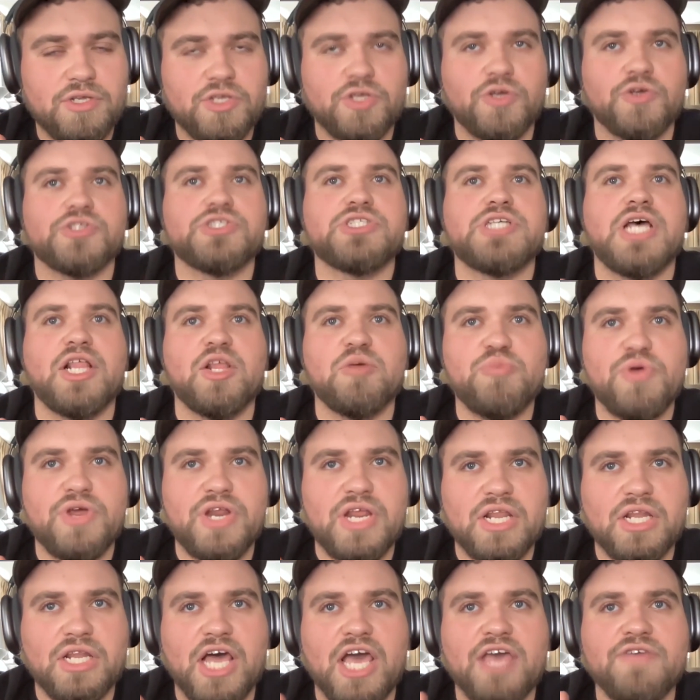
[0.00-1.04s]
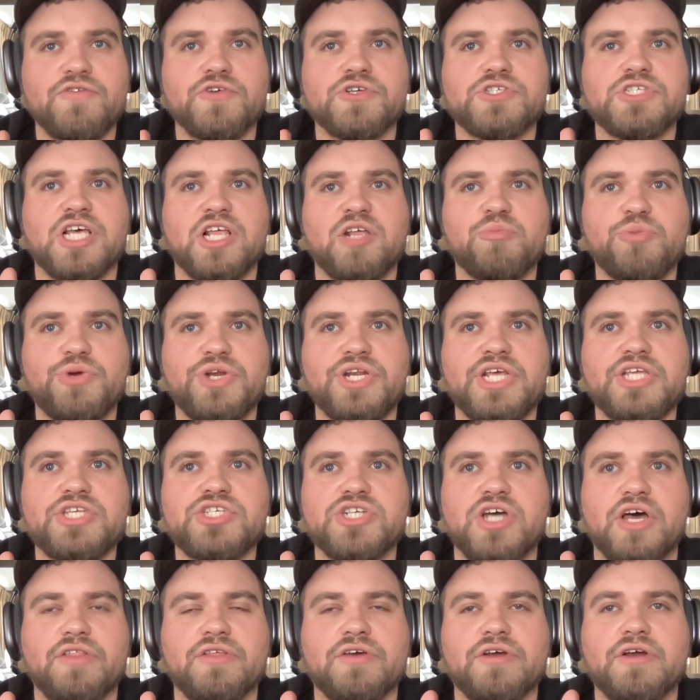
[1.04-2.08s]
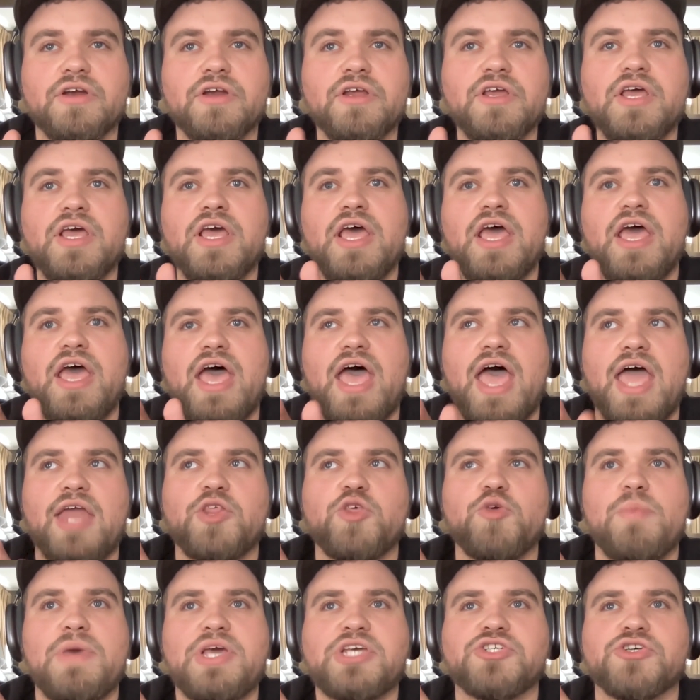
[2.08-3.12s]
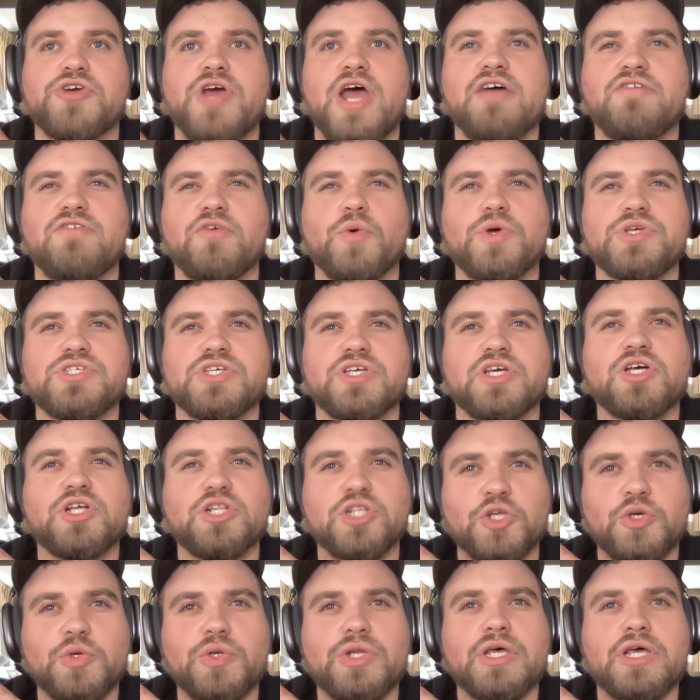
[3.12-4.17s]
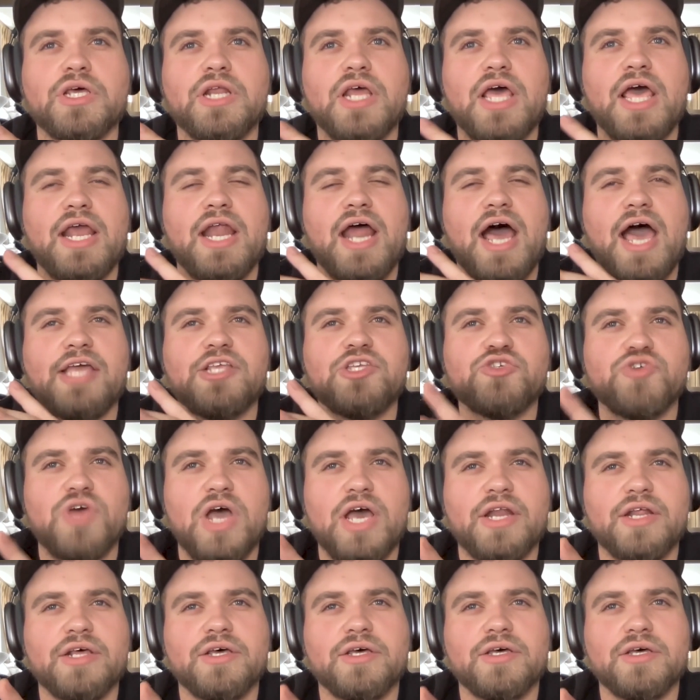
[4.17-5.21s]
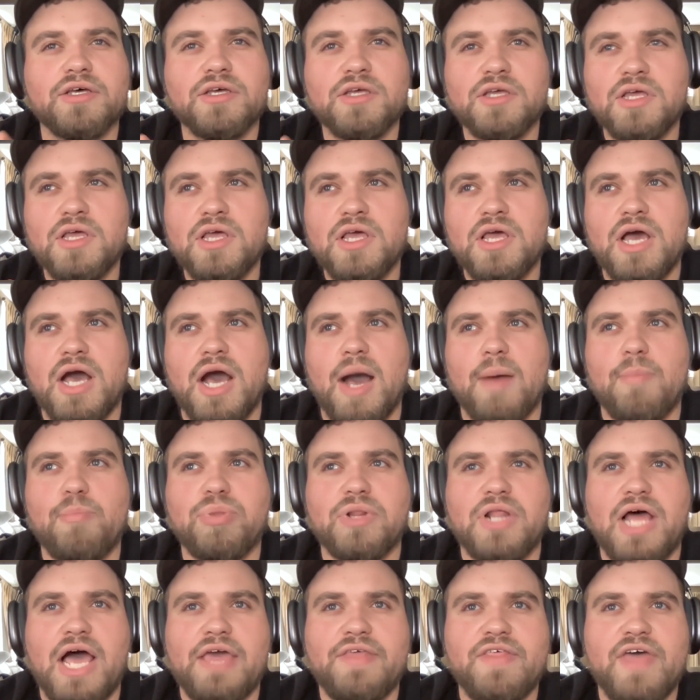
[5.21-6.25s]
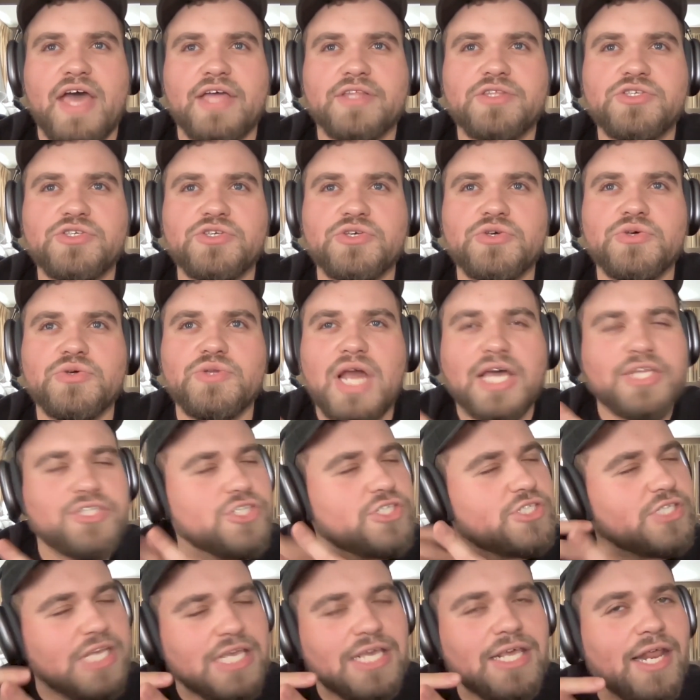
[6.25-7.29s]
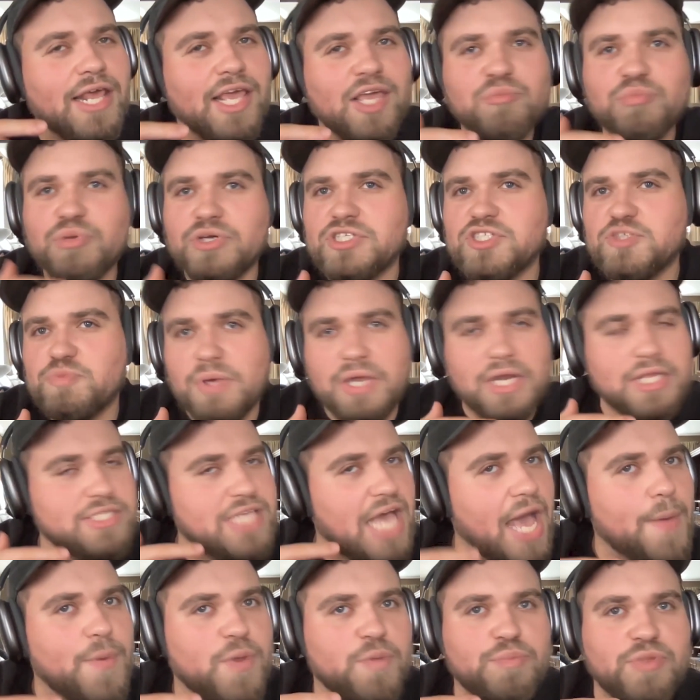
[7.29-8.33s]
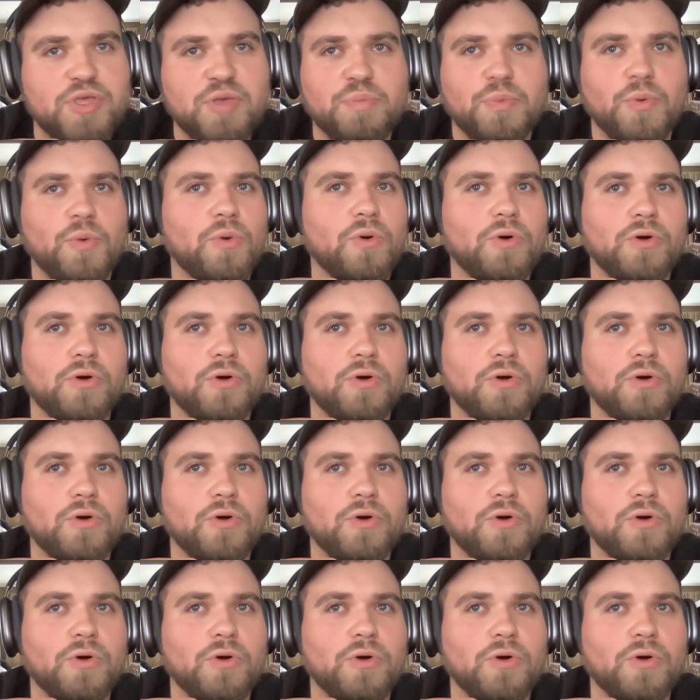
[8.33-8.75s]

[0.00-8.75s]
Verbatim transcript: You're celebrating life, you're celebrating each other, and you make sure everyone's included. And I try to apply that to not just eating, but spending time with people.